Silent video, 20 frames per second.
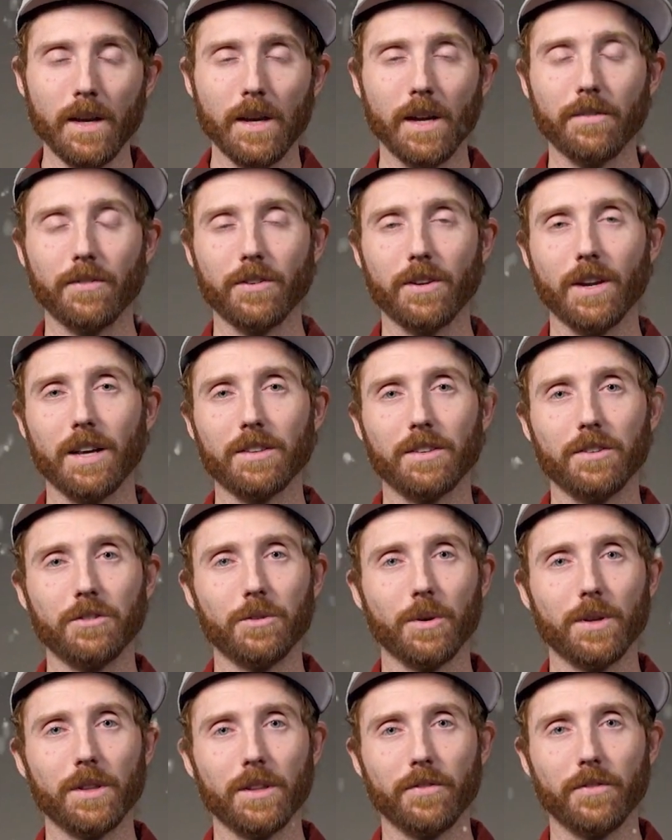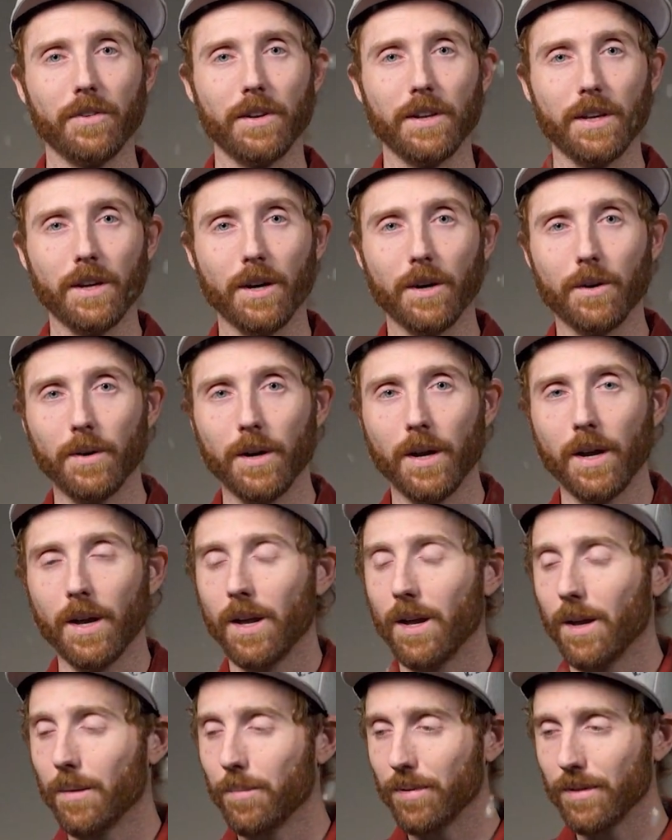If you guys enjoyed this video,
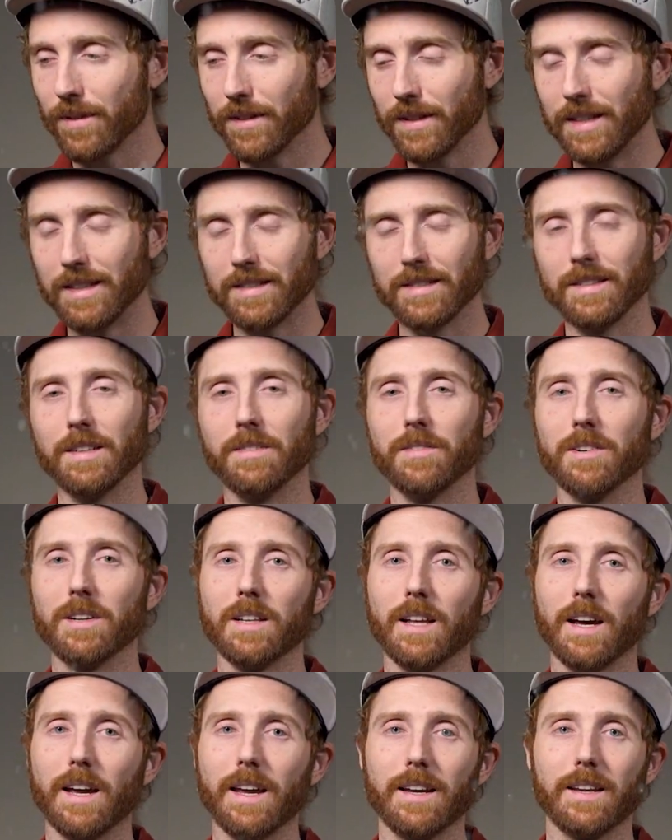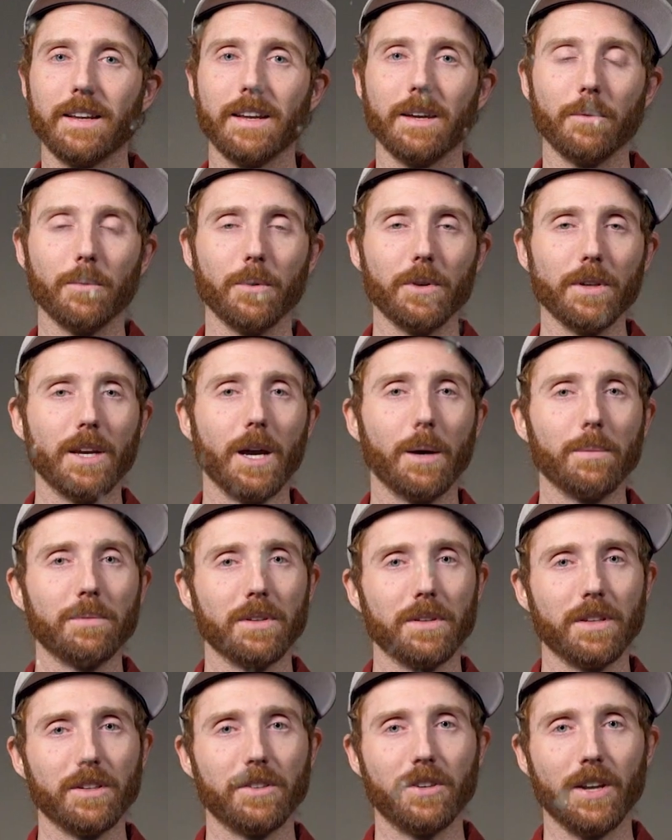please leave it a like. It really
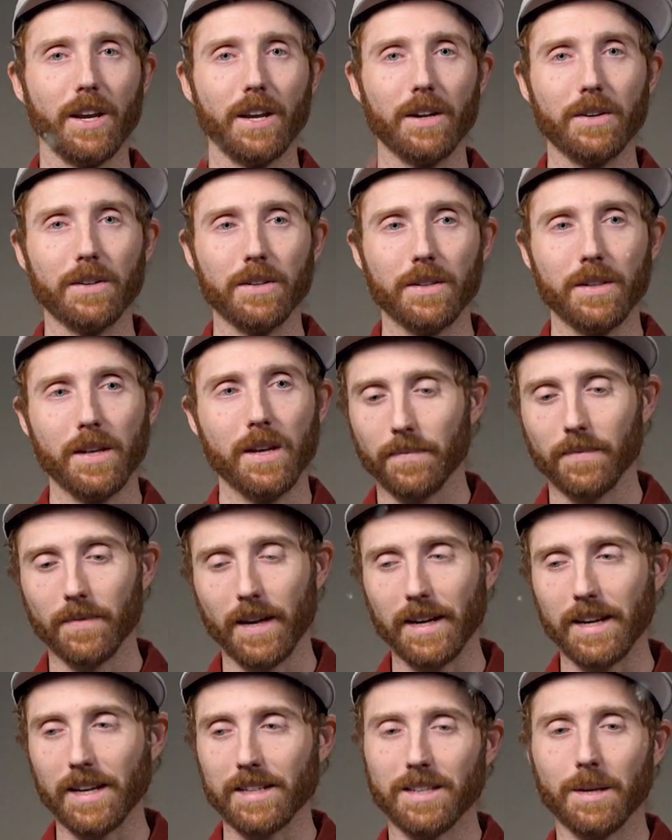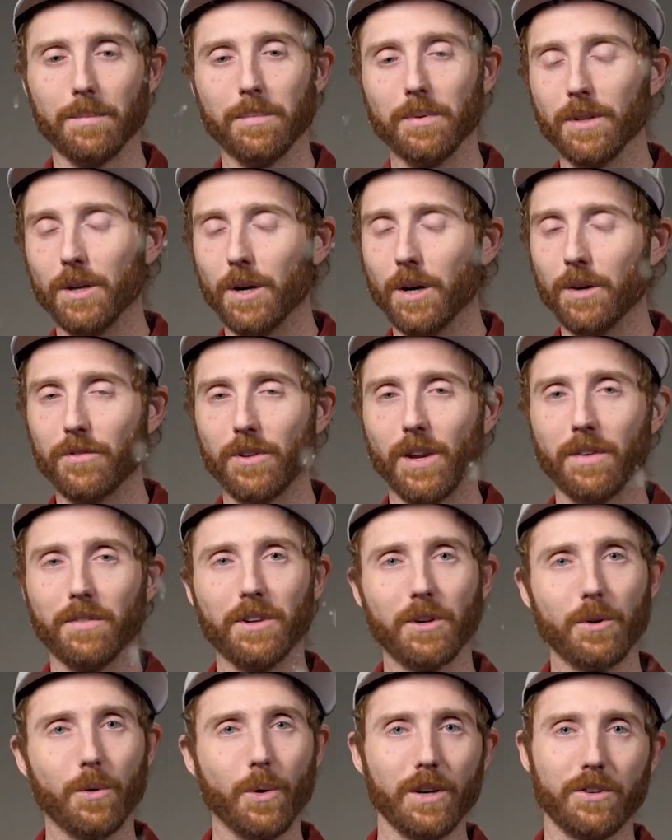helps out the channel. Like I said below, if you have
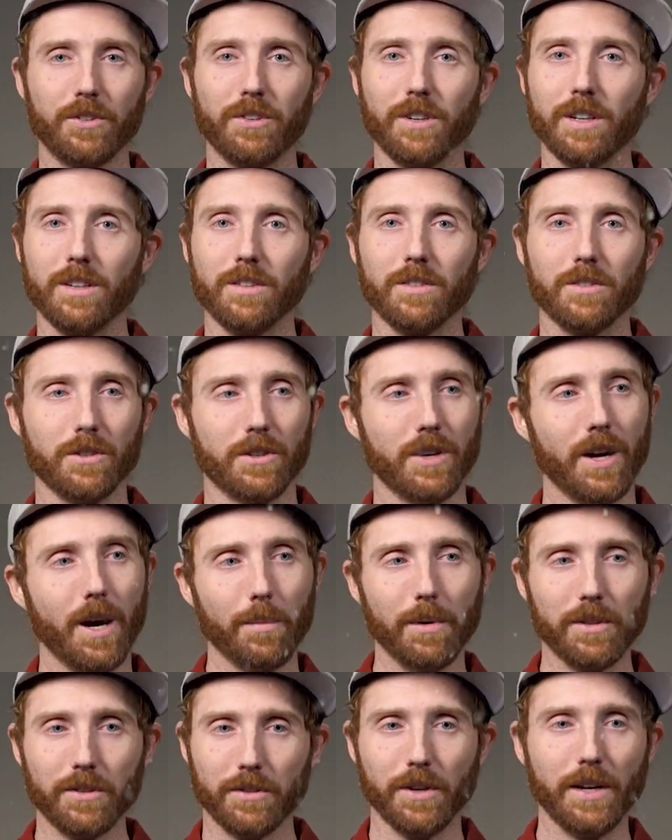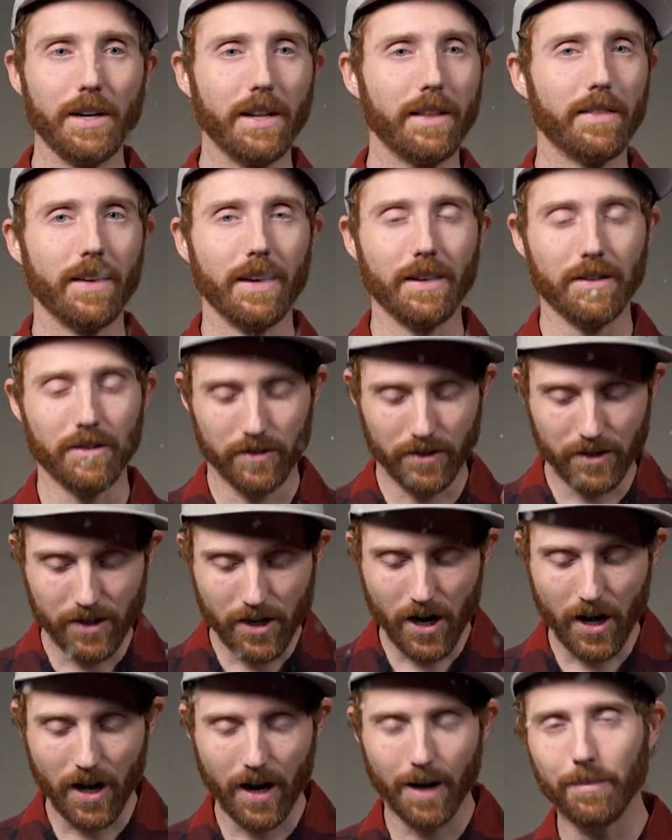any questions or comments or anything, just
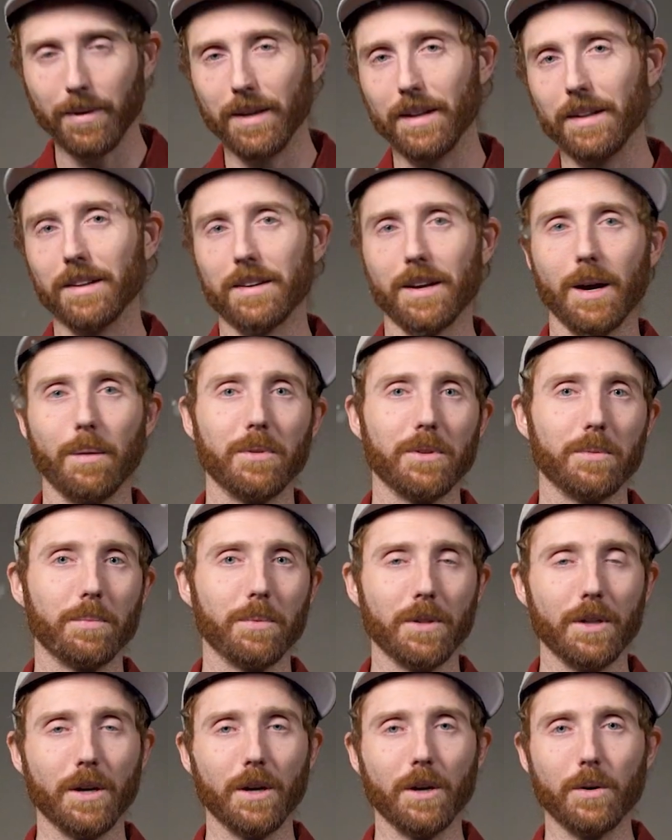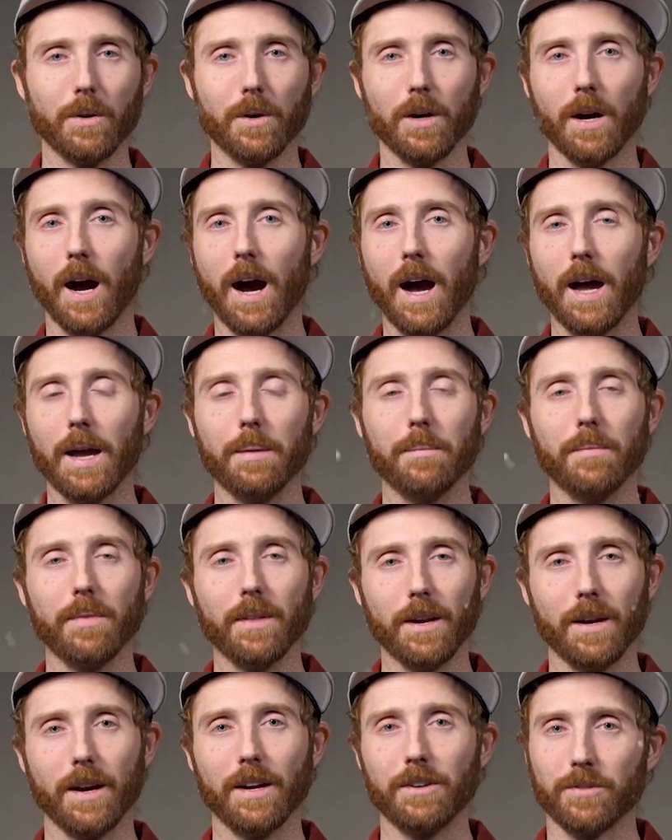comment in the comments below. I am
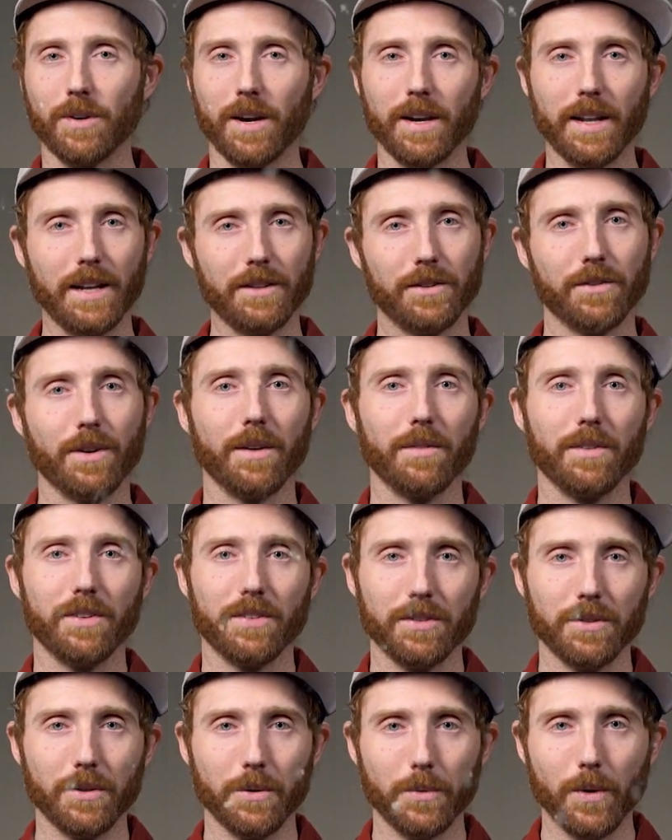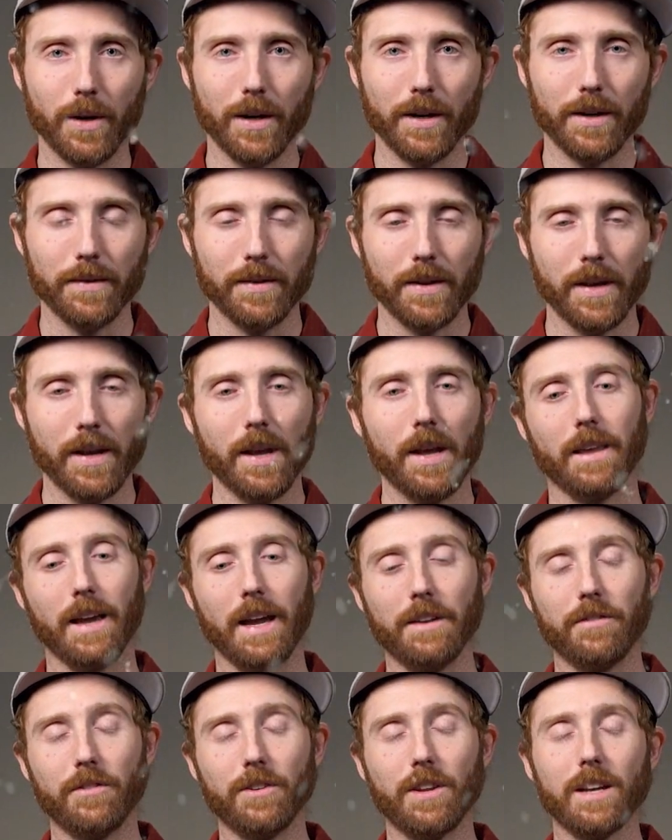there. I try to answer every single one.
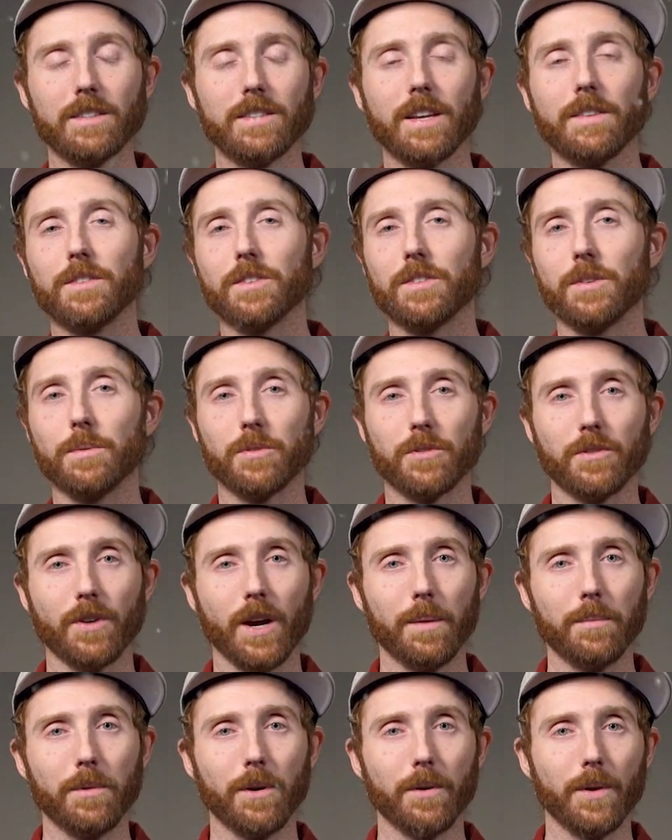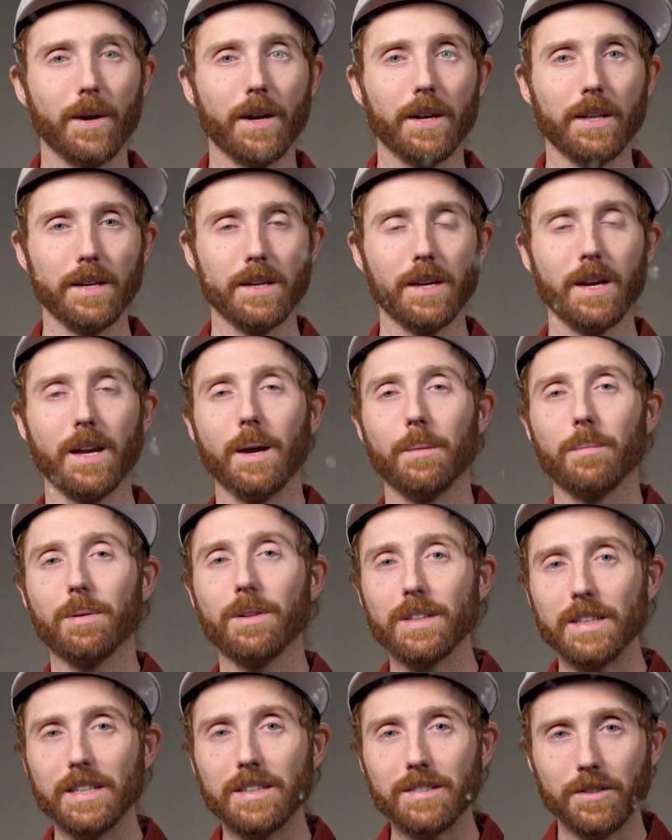And if you guys haven't subscribed already,
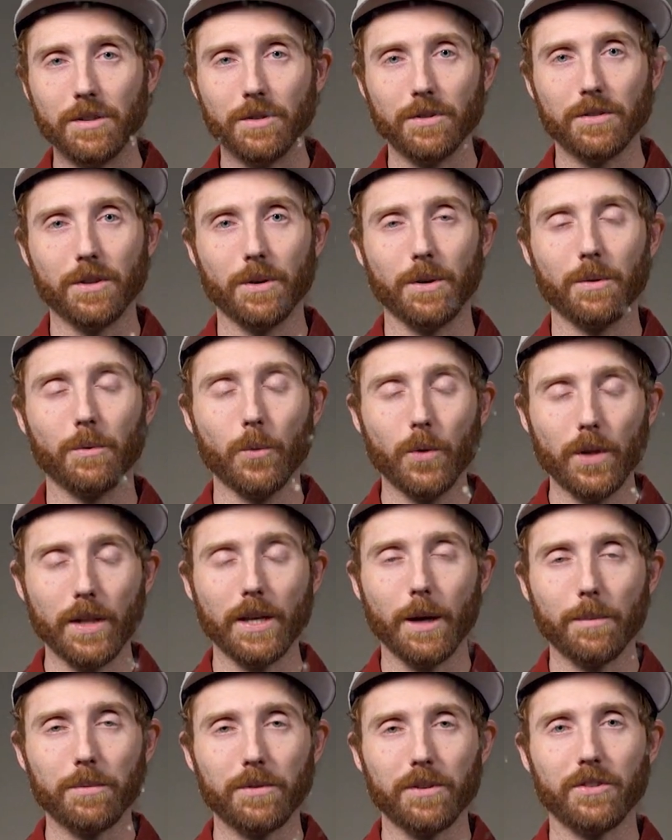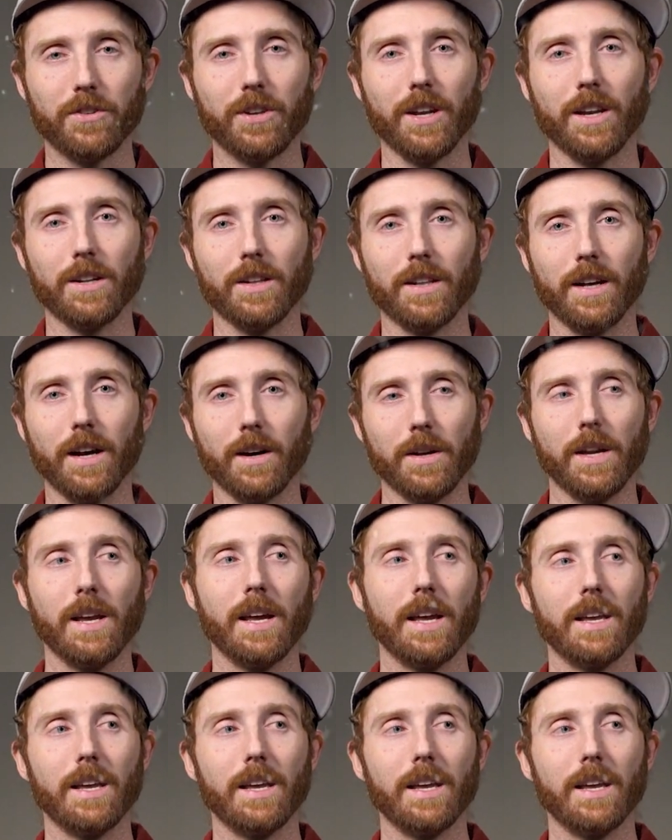please do so. It really helps this channel out.